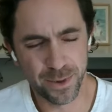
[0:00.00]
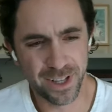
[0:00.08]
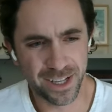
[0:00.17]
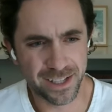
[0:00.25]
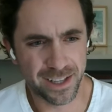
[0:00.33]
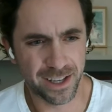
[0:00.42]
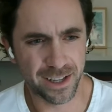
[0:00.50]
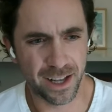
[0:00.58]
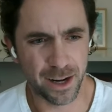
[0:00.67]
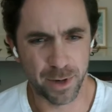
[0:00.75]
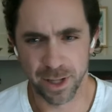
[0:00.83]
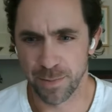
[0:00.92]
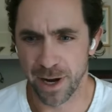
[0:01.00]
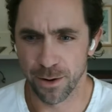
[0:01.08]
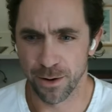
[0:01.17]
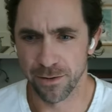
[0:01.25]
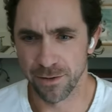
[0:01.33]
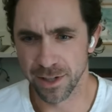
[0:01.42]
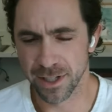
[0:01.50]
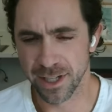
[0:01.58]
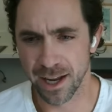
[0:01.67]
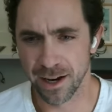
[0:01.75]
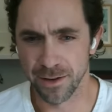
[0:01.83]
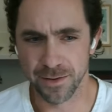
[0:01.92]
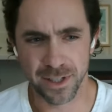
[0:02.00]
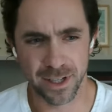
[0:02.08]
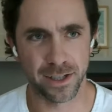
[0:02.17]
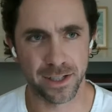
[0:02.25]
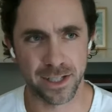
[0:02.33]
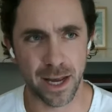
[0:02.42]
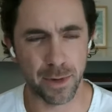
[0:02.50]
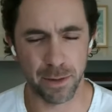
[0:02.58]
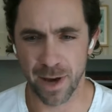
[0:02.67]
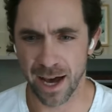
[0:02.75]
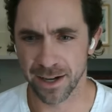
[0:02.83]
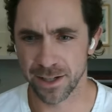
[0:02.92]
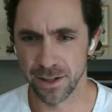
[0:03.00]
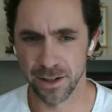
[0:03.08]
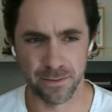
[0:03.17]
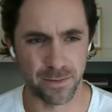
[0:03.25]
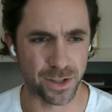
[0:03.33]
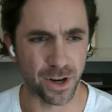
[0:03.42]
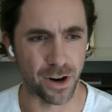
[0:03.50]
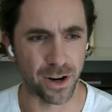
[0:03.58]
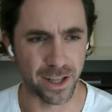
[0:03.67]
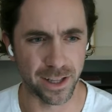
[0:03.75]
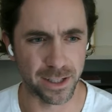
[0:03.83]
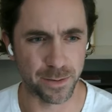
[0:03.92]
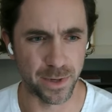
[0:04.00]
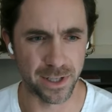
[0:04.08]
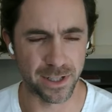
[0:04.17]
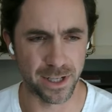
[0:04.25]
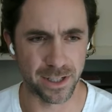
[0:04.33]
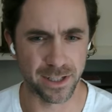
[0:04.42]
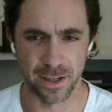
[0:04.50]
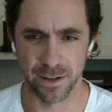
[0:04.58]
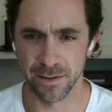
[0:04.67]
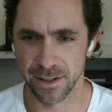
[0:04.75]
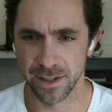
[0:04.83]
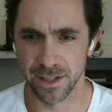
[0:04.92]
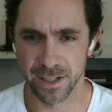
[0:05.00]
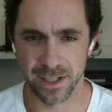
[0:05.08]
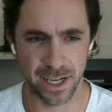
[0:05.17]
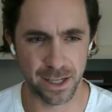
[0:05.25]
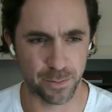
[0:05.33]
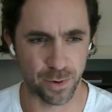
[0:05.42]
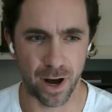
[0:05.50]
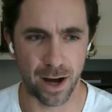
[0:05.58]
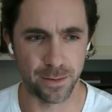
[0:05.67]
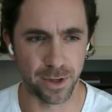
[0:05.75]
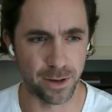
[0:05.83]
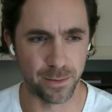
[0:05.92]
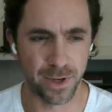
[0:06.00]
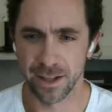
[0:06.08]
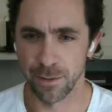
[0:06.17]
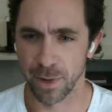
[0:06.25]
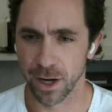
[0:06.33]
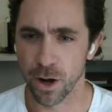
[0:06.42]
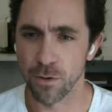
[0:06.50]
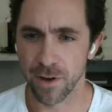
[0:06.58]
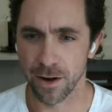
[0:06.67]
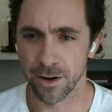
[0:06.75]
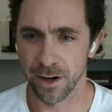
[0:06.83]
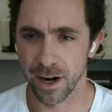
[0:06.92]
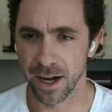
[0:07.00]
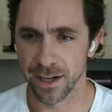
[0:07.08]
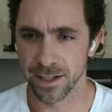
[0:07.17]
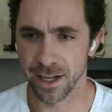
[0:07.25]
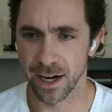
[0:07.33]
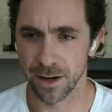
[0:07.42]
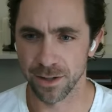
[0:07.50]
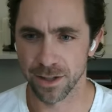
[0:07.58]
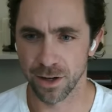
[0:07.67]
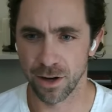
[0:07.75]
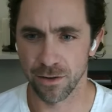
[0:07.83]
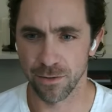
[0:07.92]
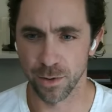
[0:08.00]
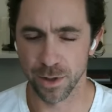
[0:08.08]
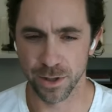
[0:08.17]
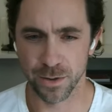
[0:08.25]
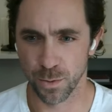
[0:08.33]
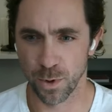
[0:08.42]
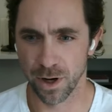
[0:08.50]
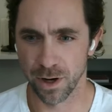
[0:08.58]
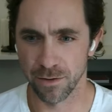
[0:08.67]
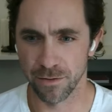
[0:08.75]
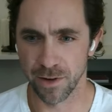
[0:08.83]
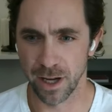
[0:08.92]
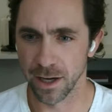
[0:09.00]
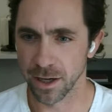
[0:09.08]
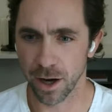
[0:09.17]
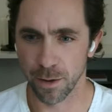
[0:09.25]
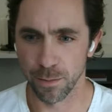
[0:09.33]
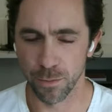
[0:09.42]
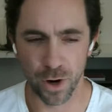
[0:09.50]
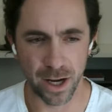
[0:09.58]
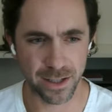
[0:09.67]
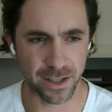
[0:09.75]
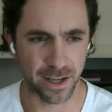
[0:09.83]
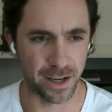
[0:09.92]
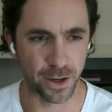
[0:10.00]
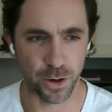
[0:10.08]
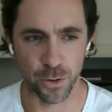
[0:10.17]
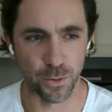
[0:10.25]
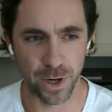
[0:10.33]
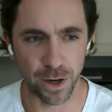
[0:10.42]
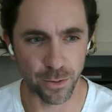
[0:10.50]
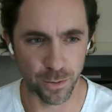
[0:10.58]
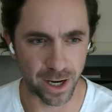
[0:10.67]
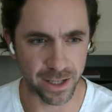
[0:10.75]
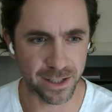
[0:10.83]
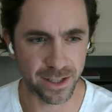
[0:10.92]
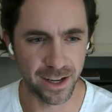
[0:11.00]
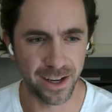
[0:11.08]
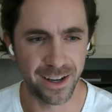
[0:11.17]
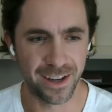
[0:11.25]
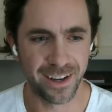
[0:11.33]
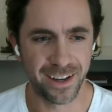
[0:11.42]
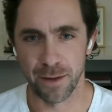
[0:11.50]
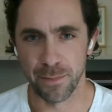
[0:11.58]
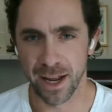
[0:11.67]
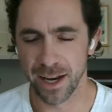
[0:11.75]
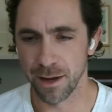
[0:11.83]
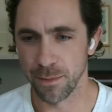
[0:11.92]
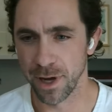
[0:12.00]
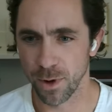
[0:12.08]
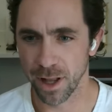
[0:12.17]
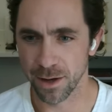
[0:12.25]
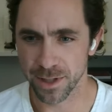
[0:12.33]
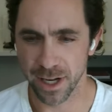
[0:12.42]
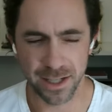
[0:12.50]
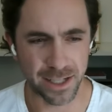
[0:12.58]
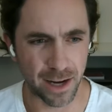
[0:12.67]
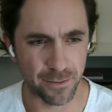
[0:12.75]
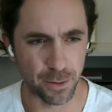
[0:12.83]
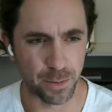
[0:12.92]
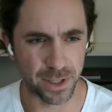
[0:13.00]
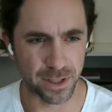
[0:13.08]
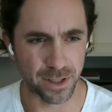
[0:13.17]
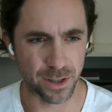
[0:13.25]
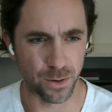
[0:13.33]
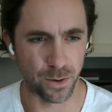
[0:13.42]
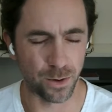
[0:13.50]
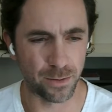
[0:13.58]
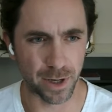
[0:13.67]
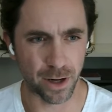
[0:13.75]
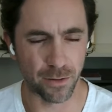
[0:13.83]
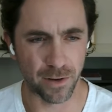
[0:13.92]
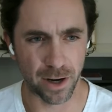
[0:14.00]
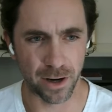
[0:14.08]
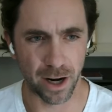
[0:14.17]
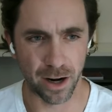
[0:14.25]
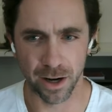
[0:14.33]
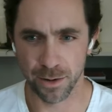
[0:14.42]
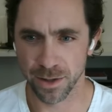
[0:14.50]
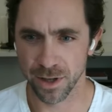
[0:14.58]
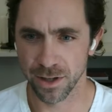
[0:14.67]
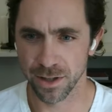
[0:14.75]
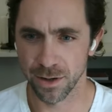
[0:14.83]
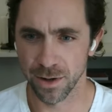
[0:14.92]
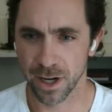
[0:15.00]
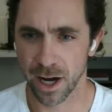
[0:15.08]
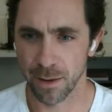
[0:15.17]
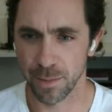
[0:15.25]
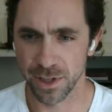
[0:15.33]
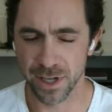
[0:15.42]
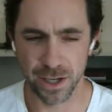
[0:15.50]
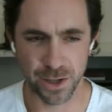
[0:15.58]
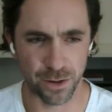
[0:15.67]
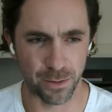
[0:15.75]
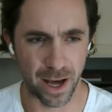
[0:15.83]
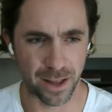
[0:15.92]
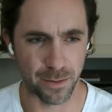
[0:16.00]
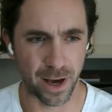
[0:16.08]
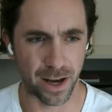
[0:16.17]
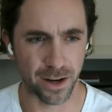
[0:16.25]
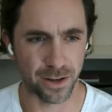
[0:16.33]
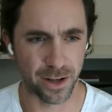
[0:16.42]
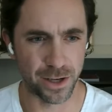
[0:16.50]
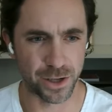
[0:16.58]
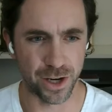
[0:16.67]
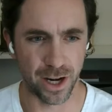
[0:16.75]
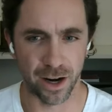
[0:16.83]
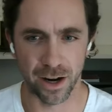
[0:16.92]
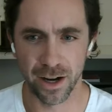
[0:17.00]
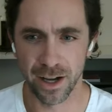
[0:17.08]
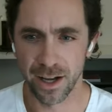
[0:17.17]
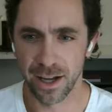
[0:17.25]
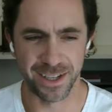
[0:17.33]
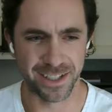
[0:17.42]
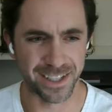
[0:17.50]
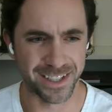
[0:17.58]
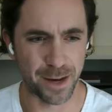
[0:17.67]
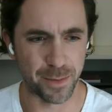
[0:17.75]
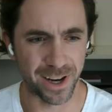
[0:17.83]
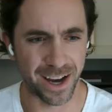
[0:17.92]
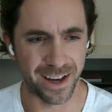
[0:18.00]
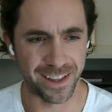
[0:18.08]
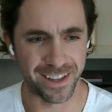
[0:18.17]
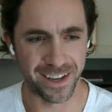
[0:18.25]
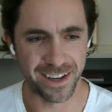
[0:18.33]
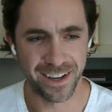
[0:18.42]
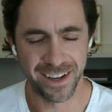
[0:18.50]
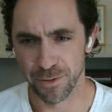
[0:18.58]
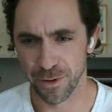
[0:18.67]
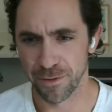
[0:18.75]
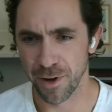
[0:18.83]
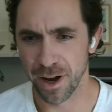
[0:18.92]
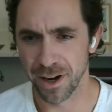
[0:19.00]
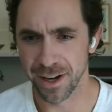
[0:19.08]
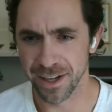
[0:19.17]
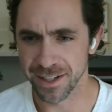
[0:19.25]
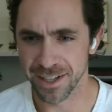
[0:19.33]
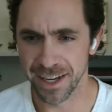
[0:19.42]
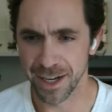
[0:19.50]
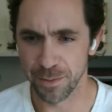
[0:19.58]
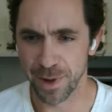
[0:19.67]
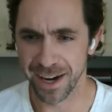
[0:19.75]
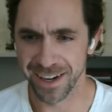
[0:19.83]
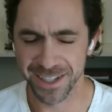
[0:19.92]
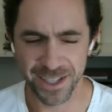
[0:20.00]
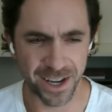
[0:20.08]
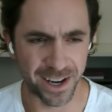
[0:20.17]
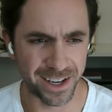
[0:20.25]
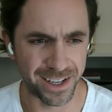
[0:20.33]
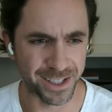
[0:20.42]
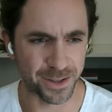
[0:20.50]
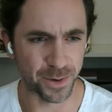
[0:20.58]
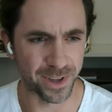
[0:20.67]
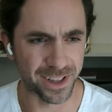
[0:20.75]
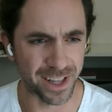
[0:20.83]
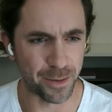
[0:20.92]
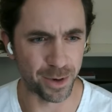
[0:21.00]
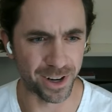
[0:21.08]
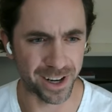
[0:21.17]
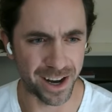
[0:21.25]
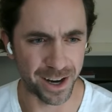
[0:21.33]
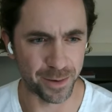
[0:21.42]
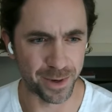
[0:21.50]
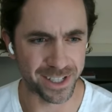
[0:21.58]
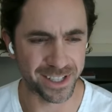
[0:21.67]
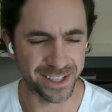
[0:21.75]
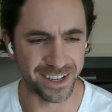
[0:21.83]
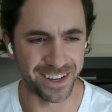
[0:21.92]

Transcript: We like to think a lot about the power of incentives. Stemming back to starting this business, the distinct problem that my co-founder and I set out to solve was one of income risk and career risk. I met him while I was at Stanford Business School. My co-founder, Eric, was also a computational mathematical engineer. He's the type of guy that for fun does independent studies with labor economists.